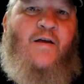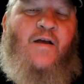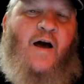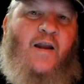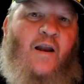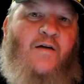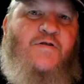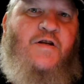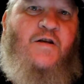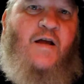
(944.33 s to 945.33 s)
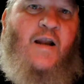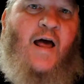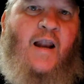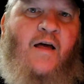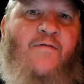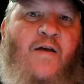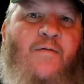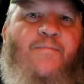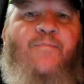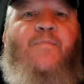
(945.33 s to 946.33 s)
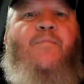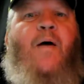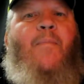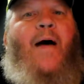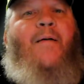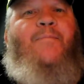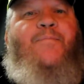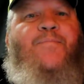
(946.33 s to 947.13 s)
God loves you, and I love you. Bye-bye.